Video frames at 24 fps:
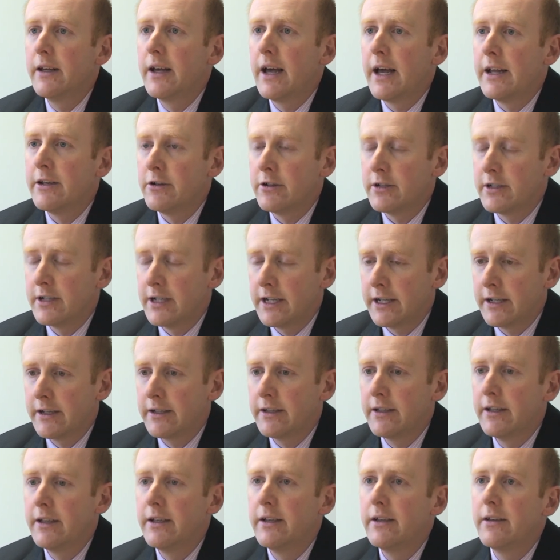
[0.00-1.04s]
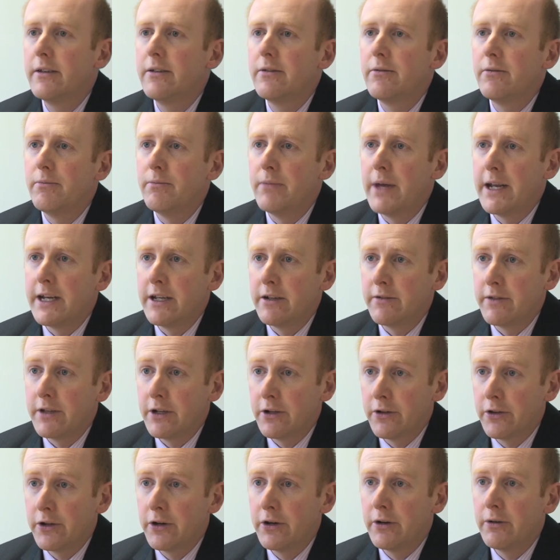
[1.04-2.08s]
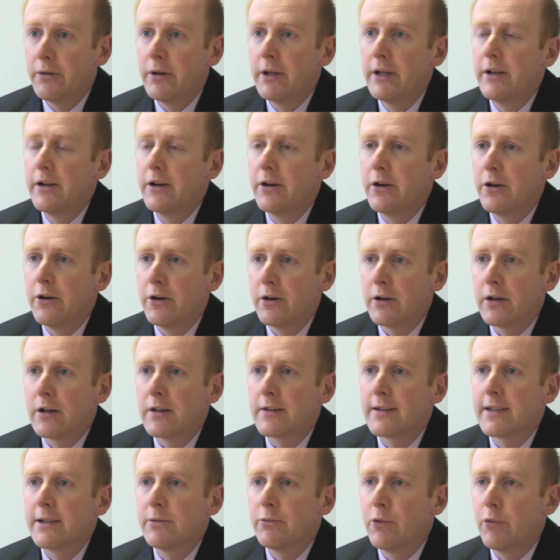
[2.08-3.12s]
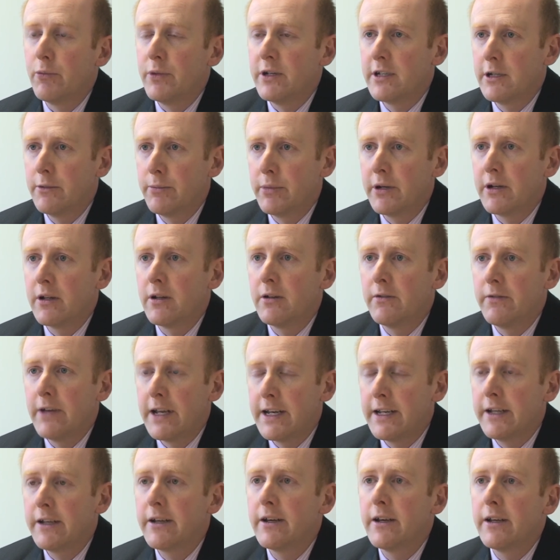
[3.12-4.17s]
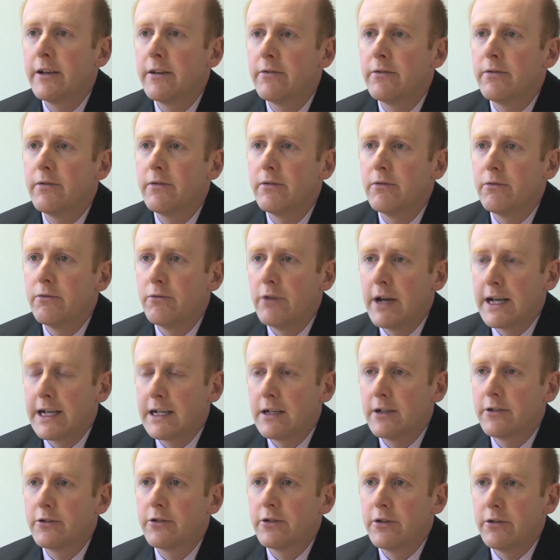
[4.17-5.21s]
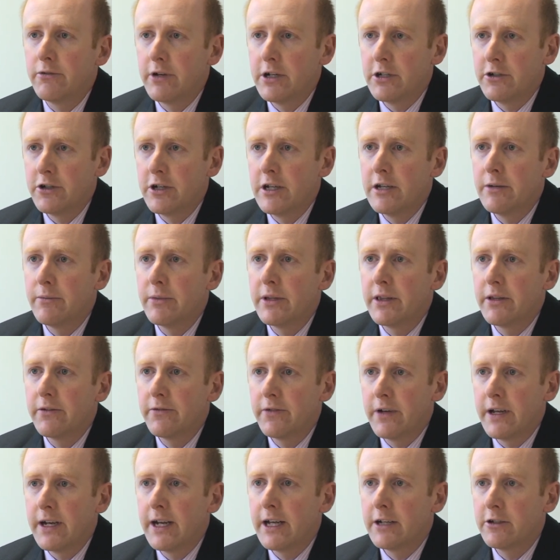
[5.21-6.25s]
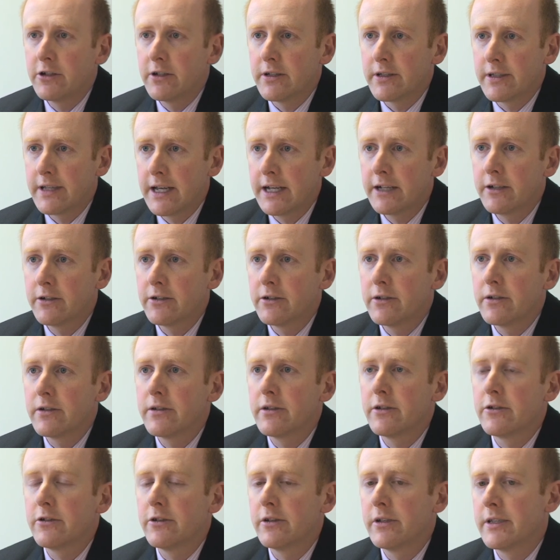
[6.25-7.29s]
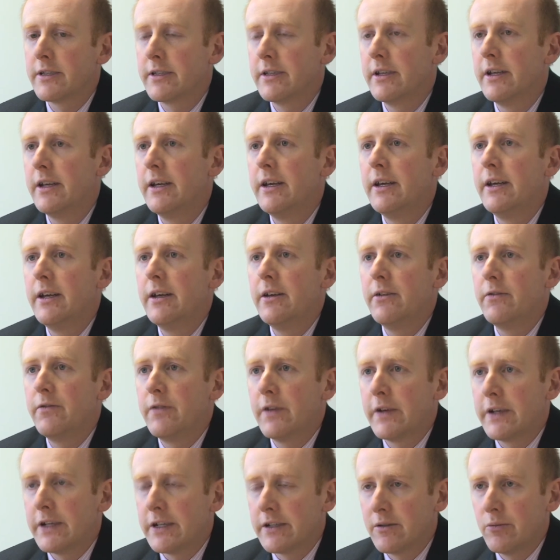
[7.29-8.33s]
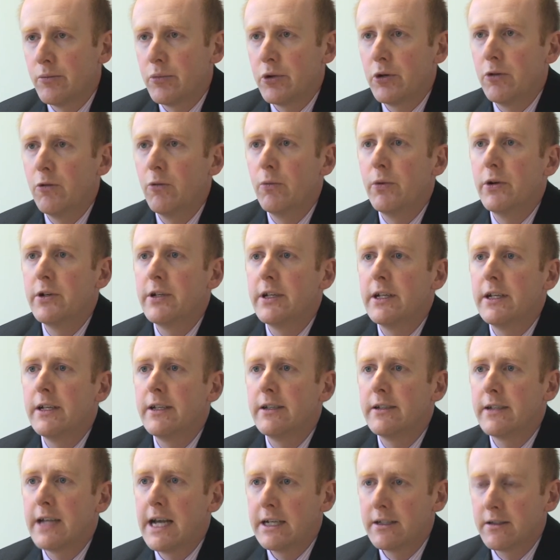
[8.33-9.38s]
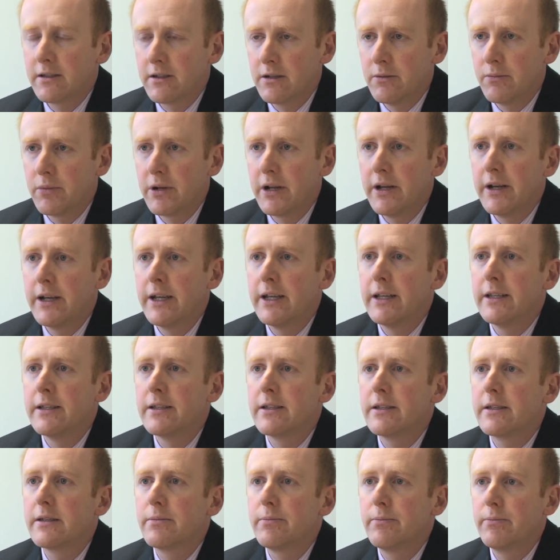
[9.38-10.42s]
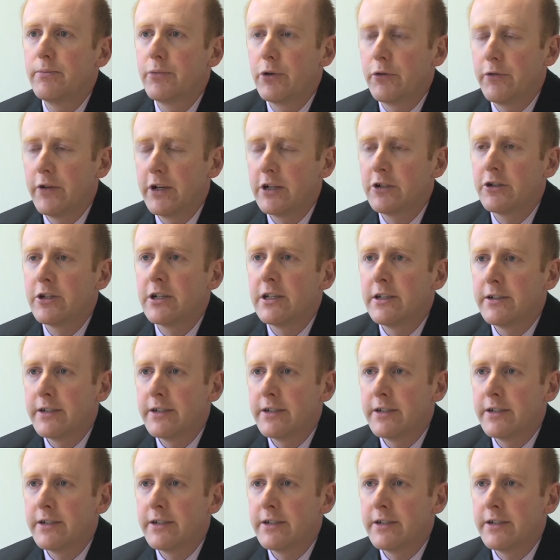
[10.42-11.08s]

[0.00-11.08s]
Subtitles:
and you tick many of the other hurdles that would be typical of any kind of regulatory regime in the financial sector, such as fitness and probity, tax compliance, professional